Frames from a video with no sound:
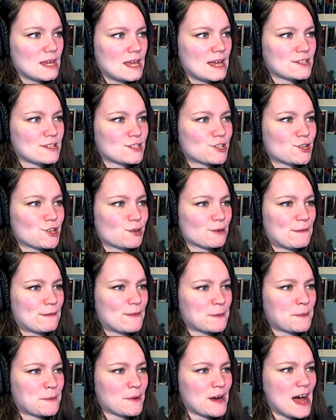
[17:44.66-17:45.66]
Here's a
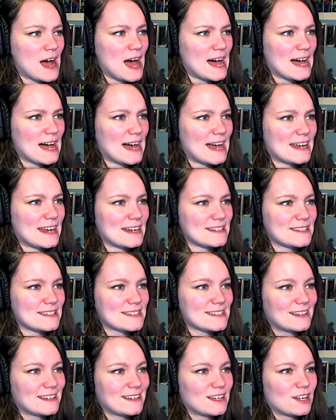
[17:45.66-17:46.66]
terrific prize!
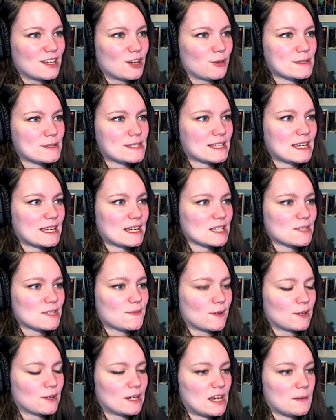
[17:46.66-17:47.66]
What's the king's
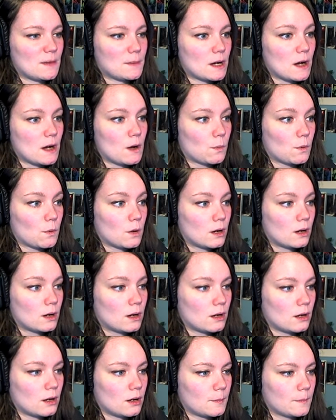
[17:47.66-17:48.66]
full name? Oh,
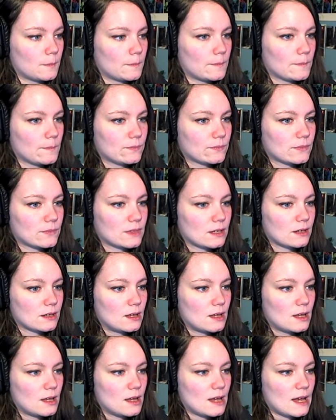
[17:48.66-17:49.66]
um
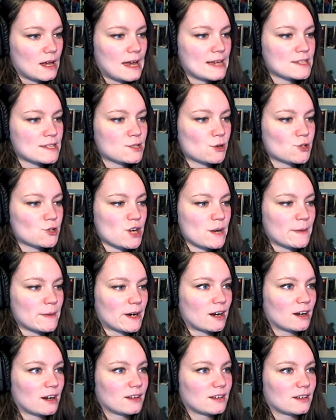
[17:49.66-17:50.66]
underscore
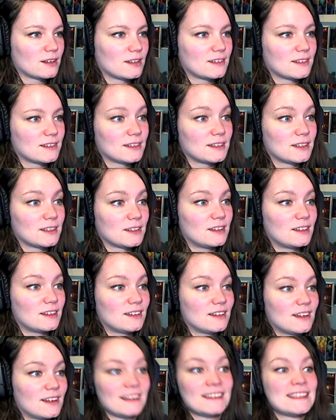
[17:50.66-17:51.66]
dreamer.
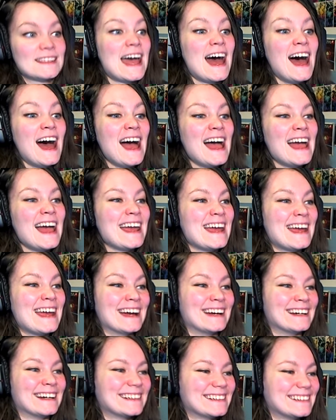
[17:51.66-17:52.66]

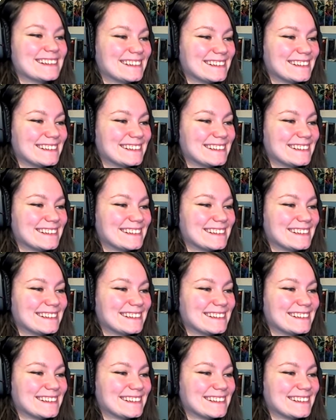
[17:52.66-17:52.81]
Yay!